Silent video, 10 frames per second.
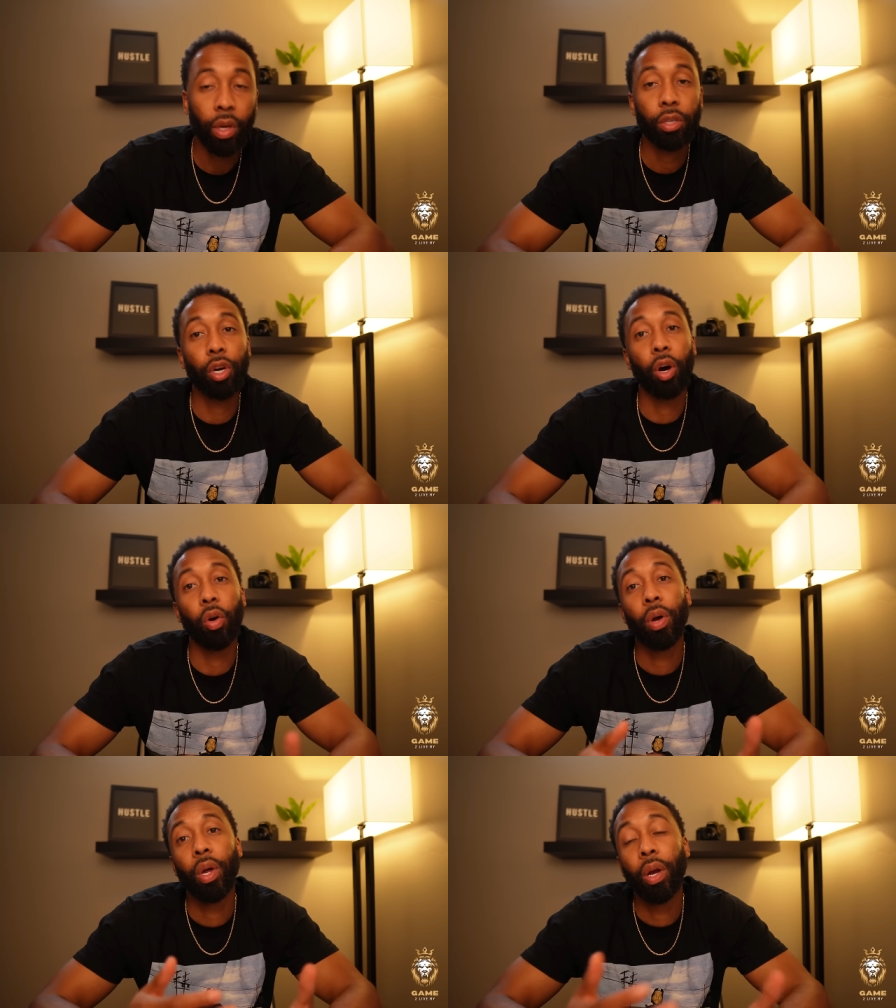
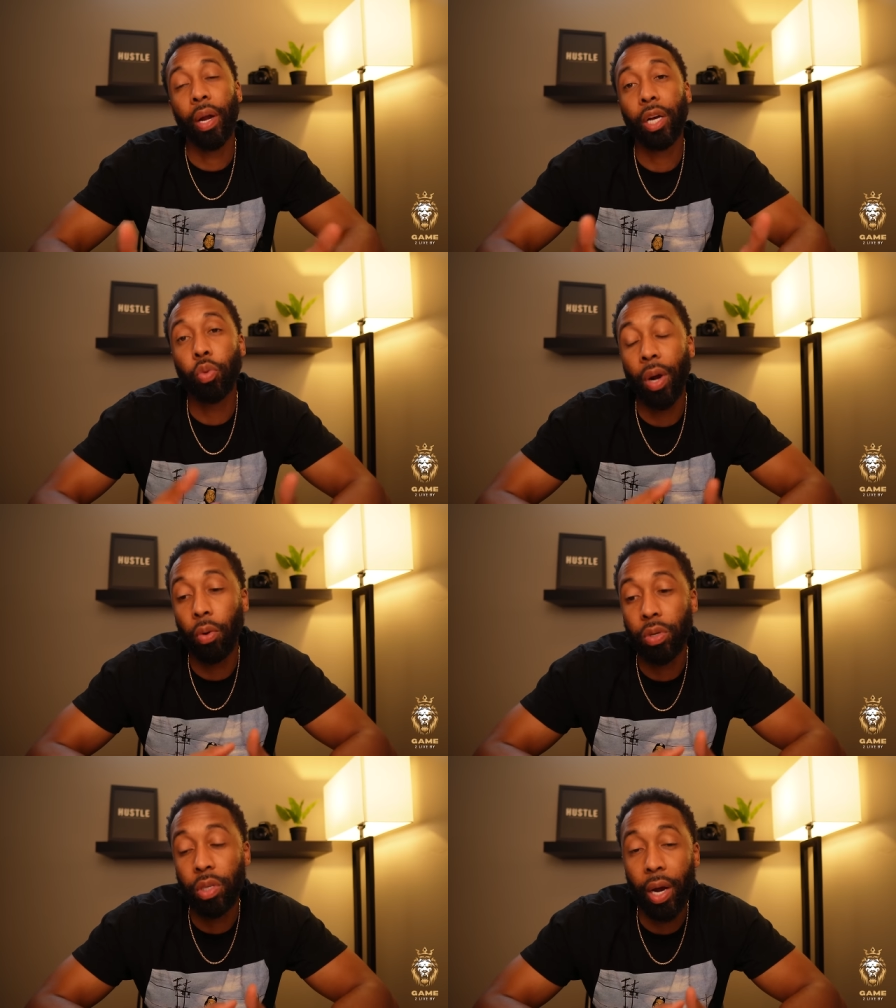So that's what I
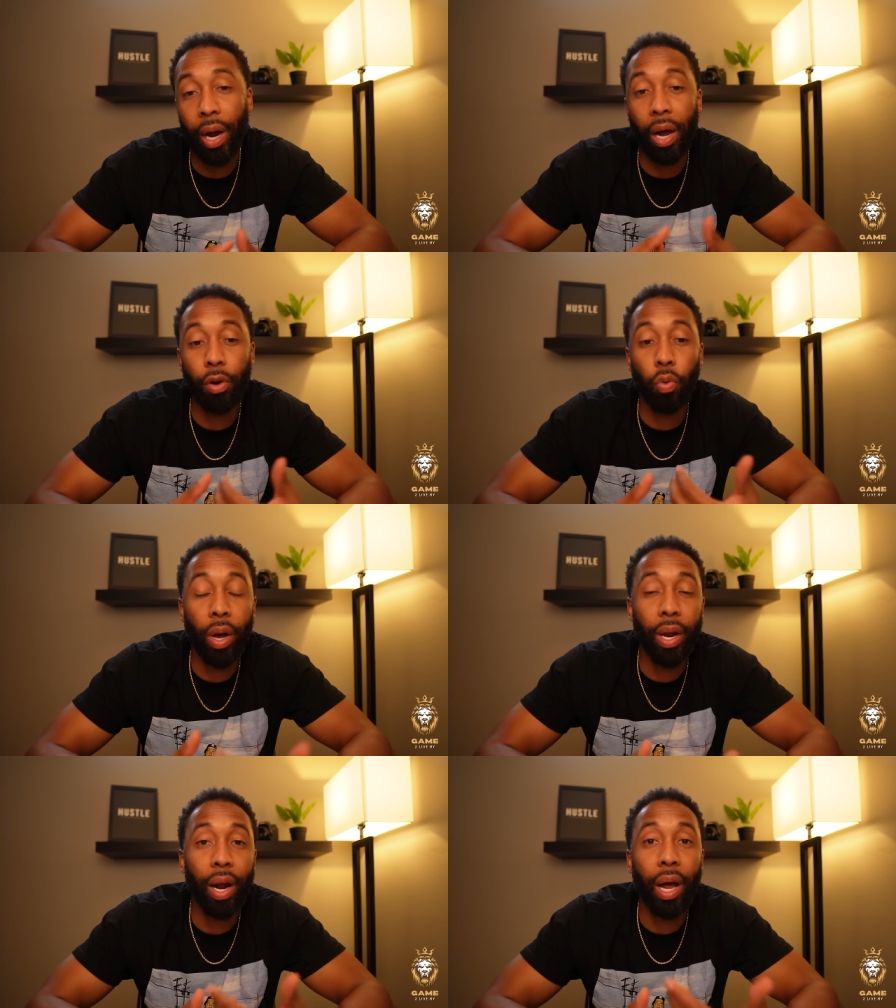would say. The
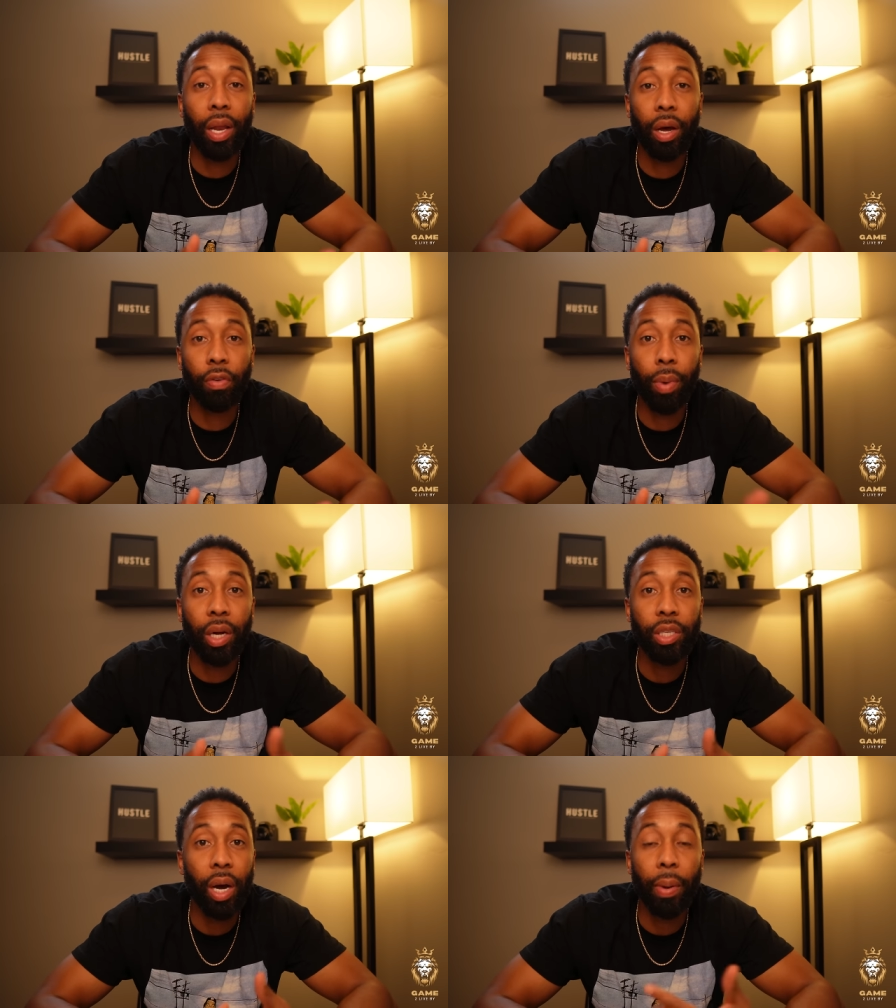way that I left
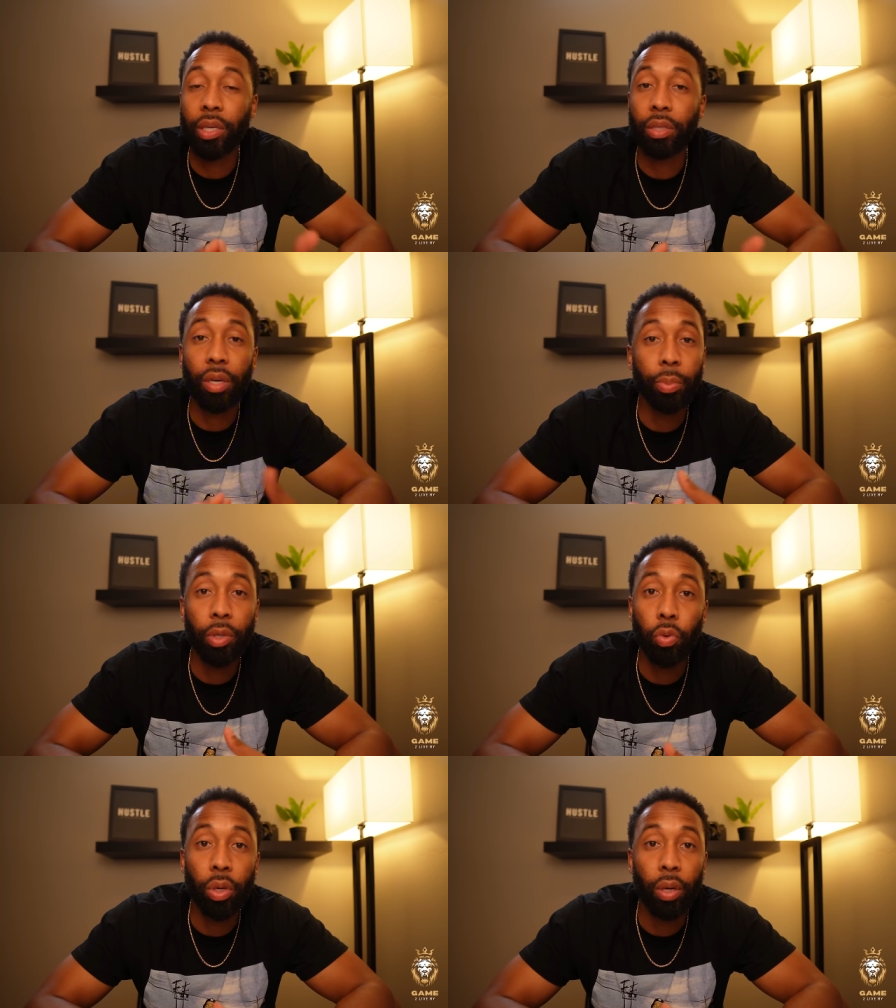my job, I just upped
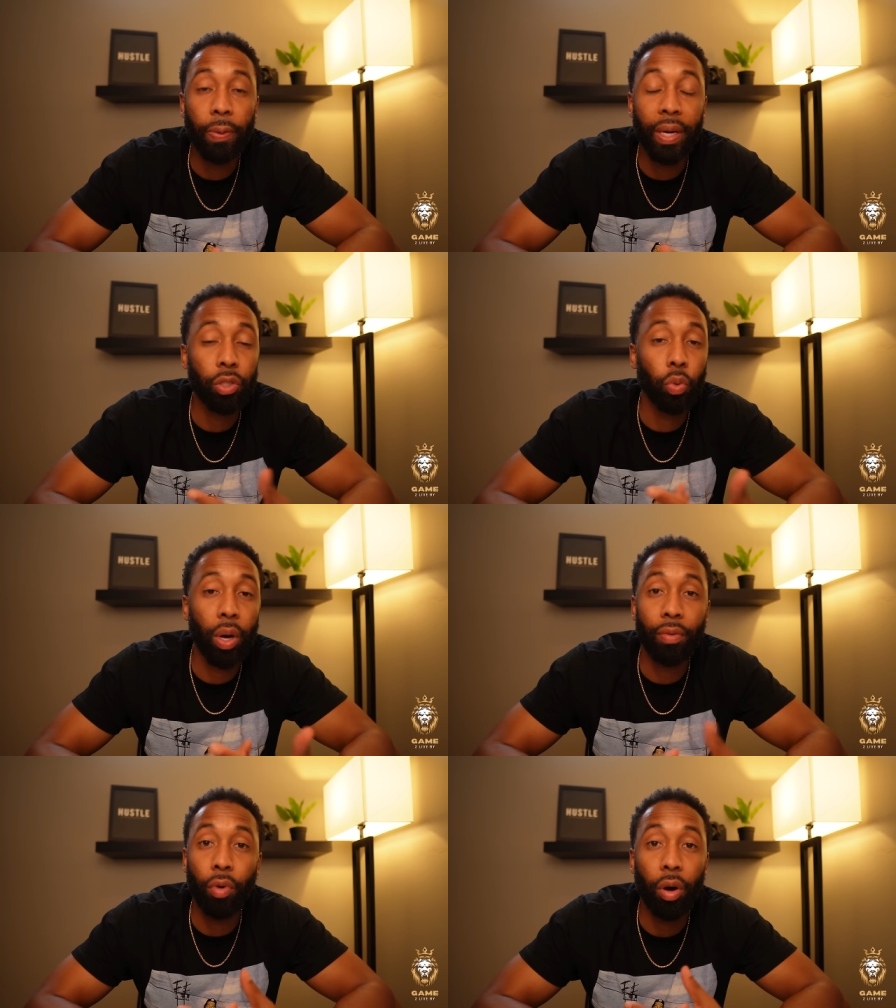and quit. That's the
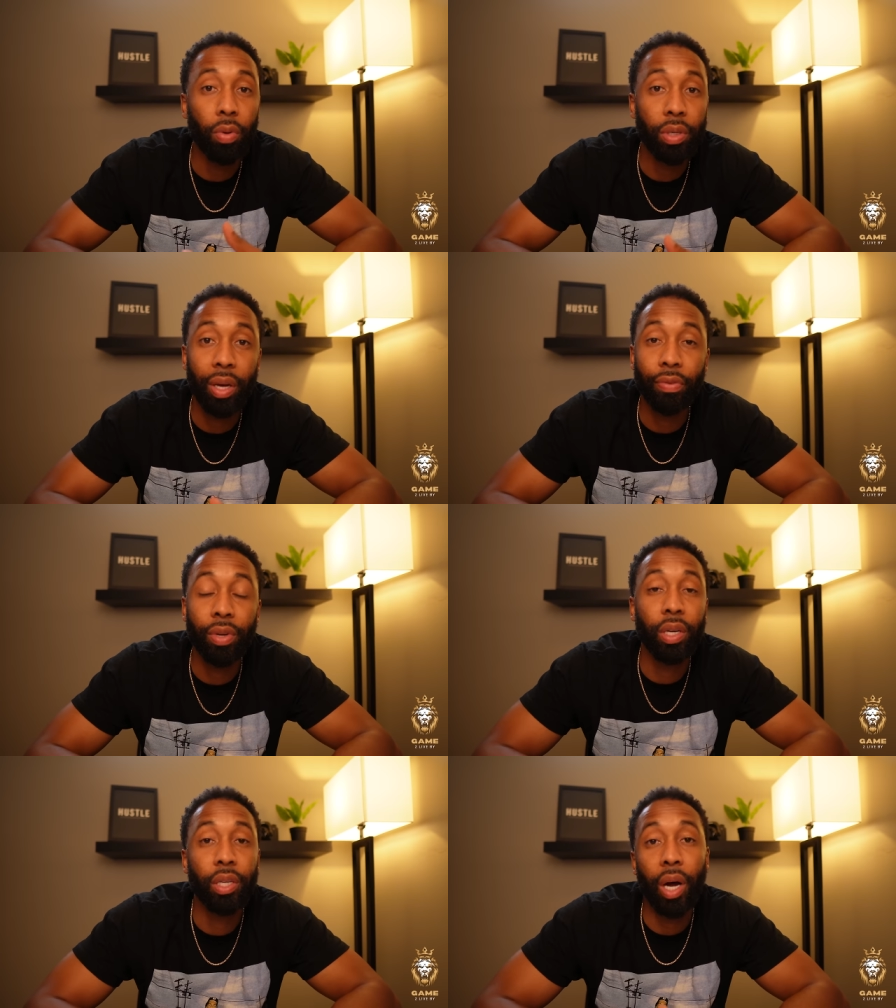way I've always left
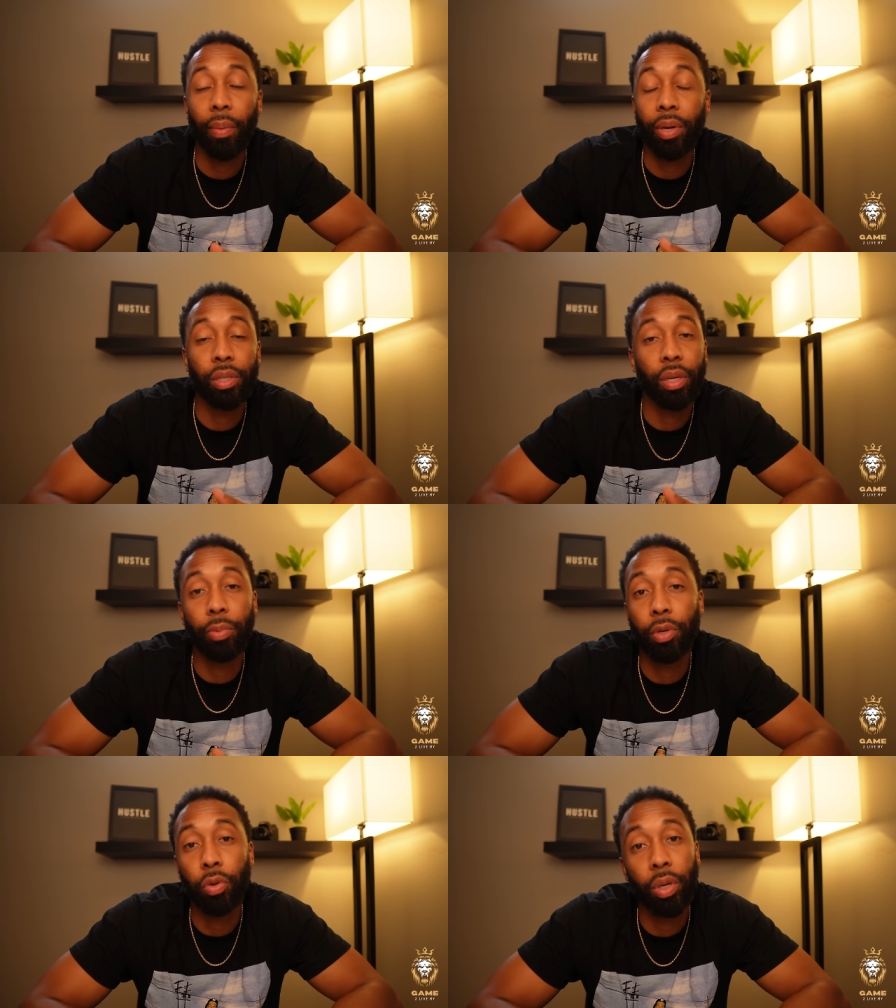any job. I just
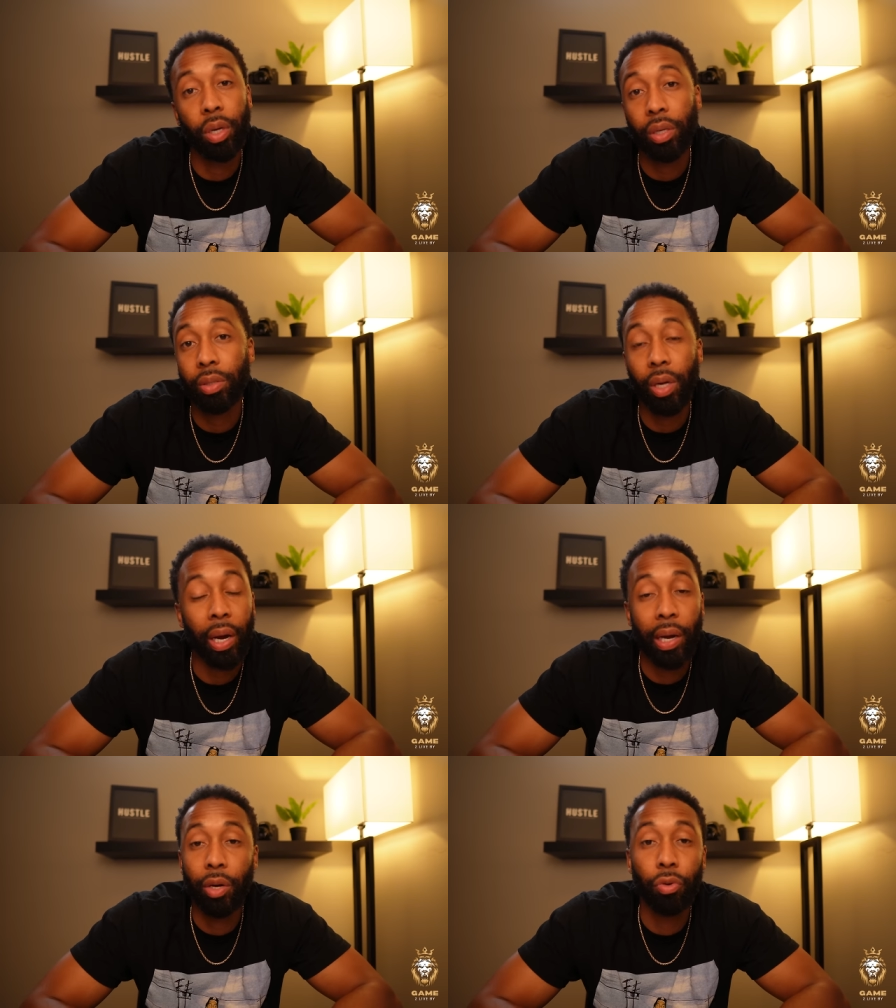upped and quit. I just
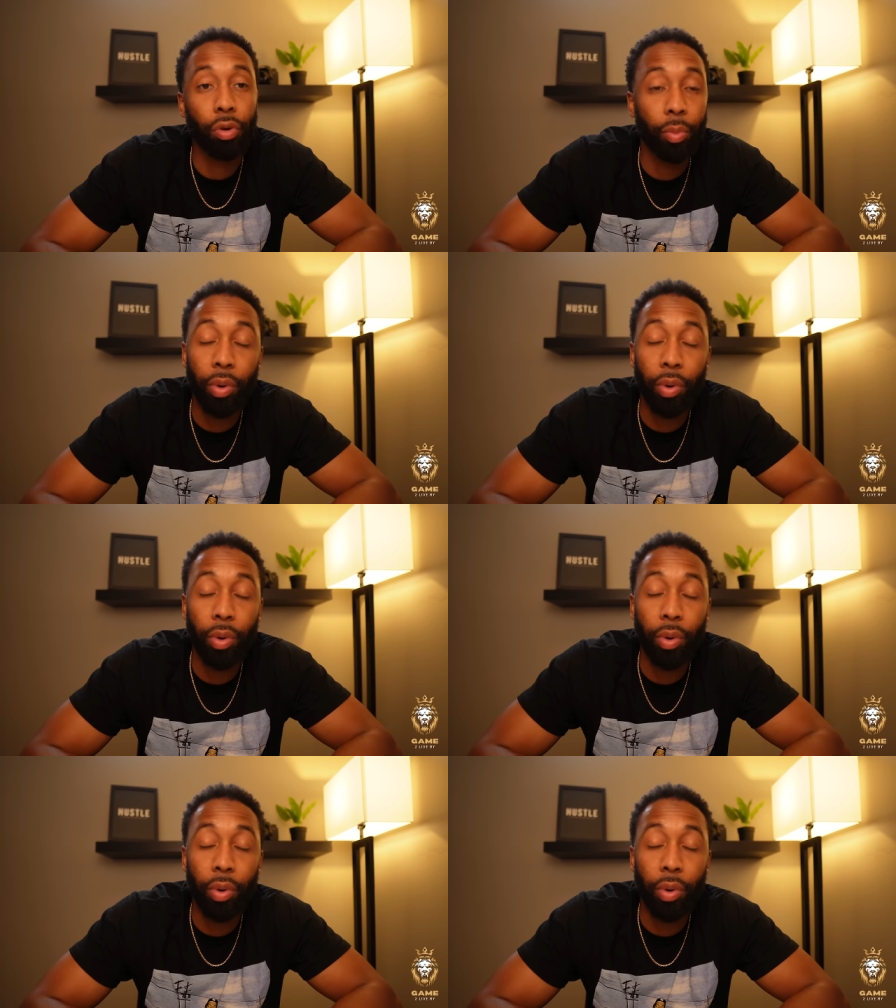like I can't do it no